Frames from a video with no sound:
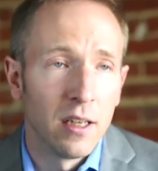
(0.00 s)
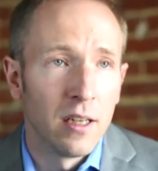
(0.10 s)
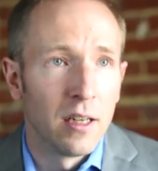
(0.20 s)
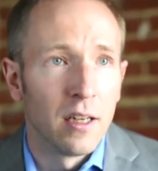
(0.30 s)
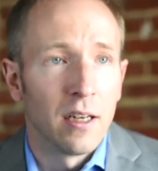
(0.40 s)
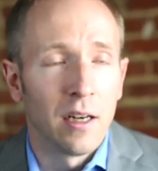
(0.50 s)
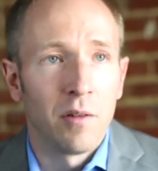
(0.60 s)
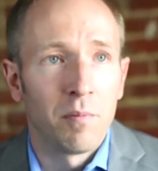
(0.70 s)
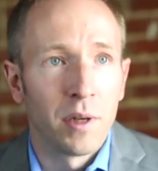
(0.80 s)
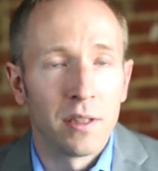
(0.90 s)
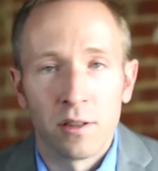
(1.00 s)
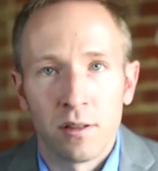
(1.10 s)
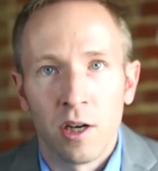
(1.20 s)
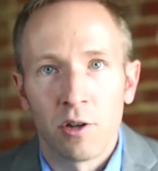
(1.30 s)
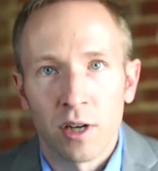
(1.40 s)
But,
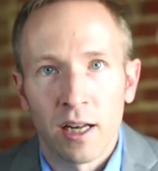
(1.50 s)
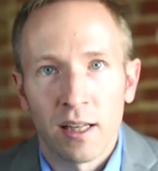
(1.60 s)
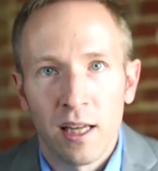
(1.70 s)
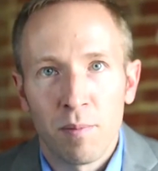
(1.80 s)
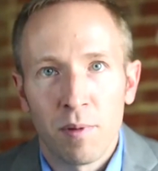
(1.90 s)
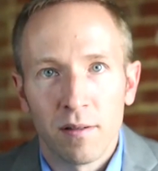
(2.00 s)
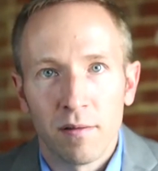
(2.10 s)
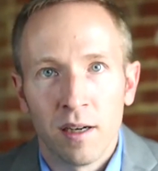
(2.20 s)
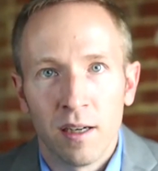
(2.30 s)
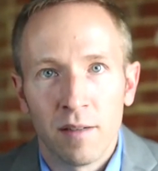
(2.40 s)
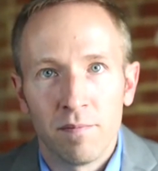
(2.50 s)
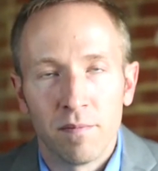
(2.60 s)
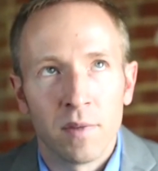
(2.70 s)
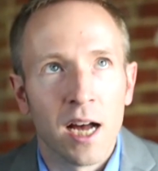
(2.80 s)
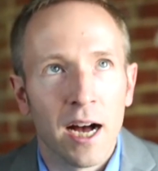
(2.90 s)
try to keep it
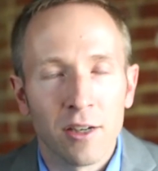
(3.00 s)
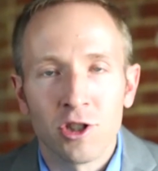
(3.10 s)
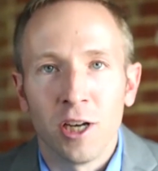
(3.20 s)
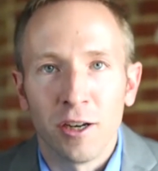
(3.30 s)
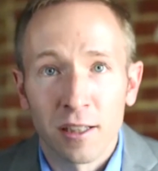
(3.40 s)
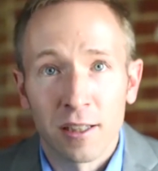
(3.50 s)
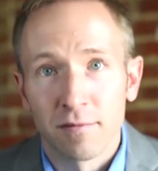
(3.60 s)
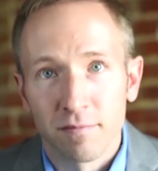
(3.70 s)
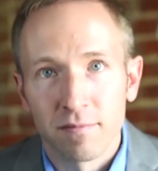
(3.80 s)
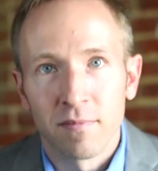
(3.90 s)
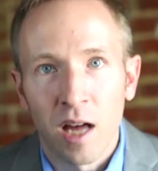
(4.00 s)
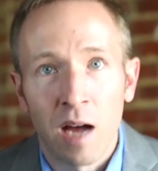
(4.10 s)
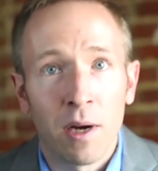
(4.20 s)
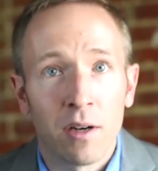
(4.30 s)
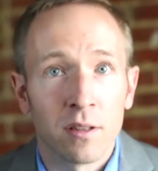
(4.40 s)
not generic. How
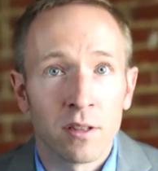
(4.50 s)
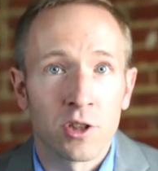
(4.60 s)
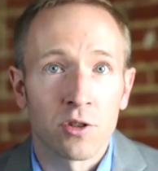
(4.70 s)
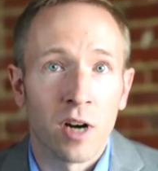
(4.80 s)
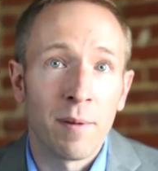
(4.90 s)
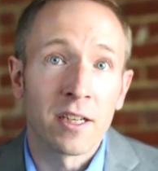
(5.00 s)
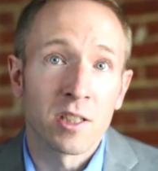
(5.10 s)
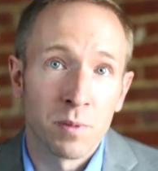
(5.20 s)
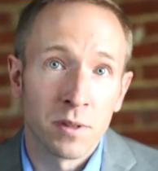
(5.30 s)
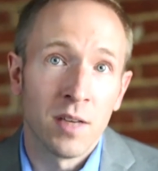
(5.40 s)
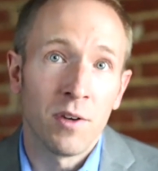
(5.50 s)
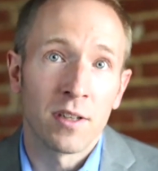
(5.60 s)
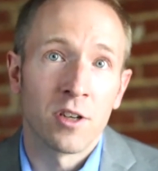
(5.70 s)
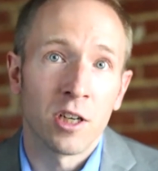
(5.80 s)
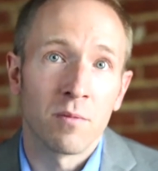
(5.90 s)
about describing a specific
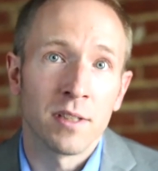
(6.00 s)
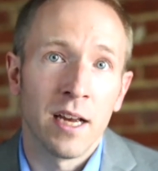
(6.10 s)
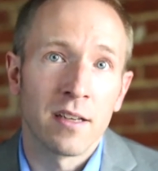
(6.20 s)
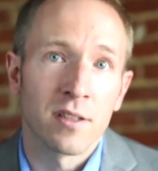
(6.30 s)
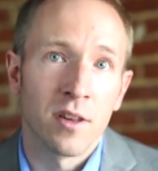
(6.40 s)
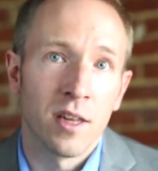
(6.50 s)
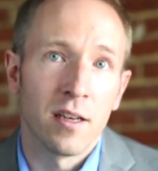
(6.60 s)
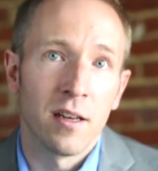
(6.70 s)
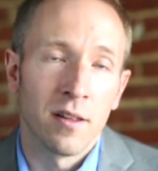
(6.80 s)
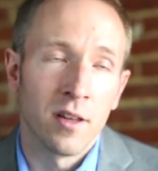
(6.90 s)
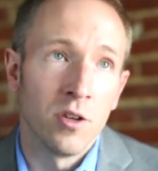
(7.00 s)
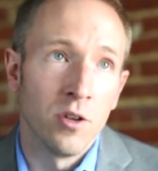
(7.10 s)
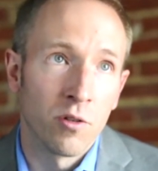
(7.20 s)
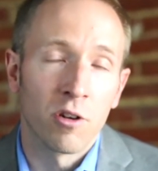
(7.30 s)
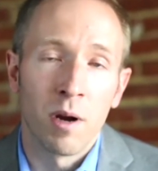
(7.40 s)
circumstance that you can
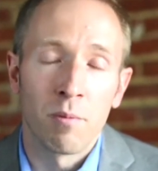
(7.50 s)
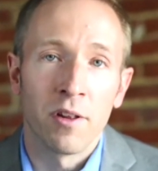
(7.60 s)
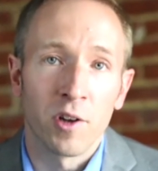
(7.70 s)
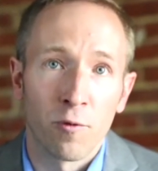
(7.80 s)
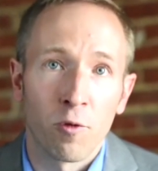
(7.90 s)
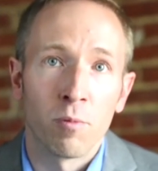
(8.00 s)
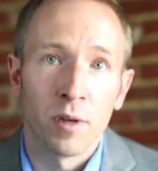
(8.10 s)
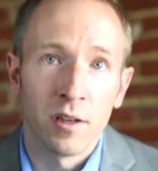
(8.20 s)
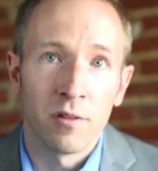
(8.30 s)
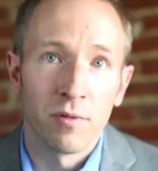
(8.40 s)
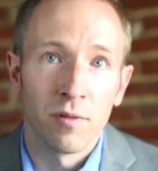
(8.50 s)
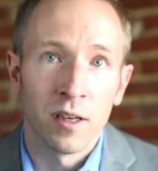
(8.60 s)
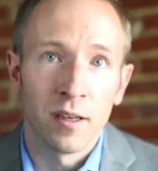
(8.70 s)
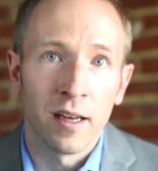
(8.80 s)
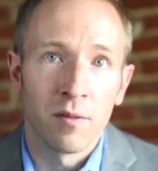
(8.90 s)
remember that's formative
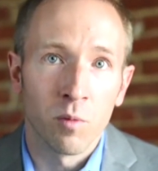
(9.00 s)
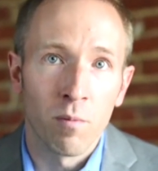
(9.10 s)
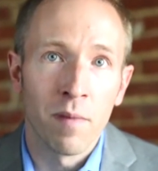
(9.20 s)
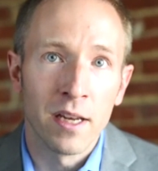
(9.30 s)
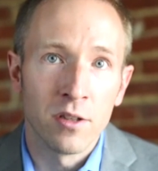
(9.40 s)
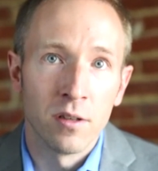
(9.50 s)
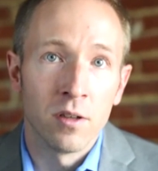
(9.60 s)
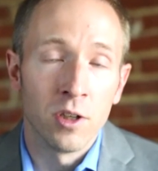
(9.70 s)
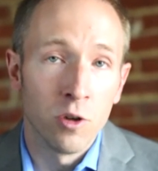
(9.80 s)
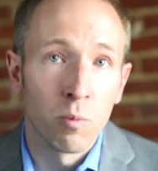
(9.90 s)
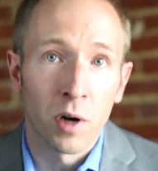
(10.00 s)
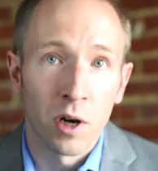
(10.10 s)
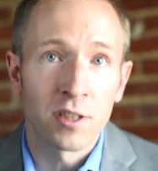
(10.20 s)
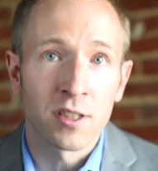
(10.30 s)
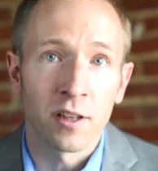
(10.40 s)
and what made you
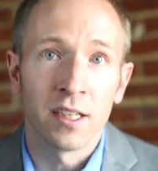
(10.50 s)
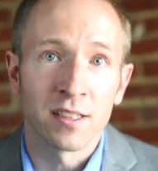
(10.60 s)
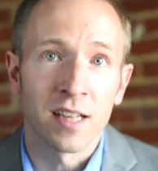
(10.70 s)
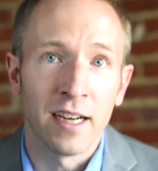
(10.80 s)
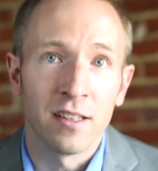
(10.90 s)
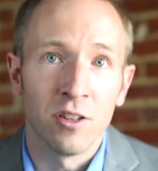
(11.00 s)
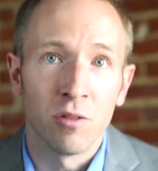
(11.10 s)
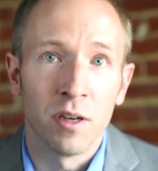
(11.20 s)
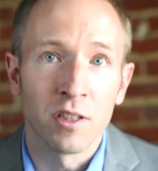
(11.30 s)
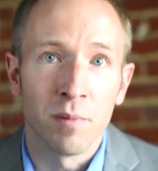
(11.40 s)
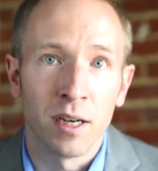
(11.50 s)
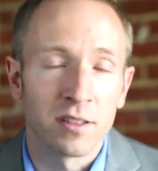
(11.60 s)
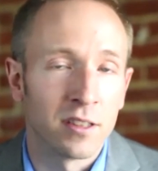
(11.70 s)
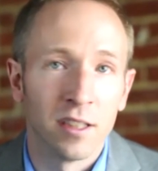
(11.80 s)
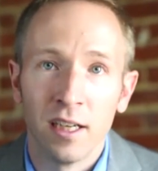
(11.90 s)
personally decide to do emergency medicine?
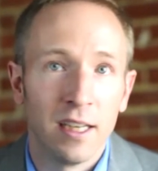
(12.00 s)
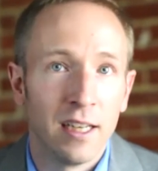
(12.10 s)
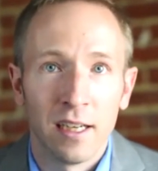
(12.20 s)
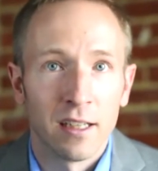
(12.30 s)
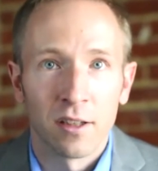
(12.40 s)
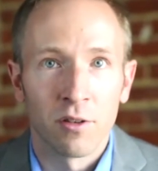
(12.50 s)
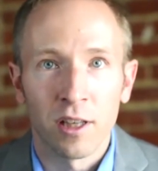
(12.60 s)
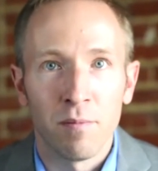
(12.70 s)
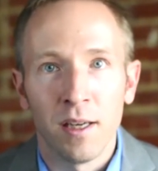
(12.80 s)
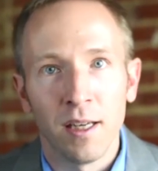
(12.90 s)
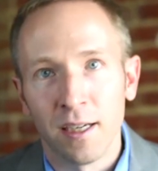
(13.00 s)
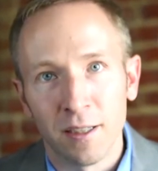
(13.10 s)
Don't give me, I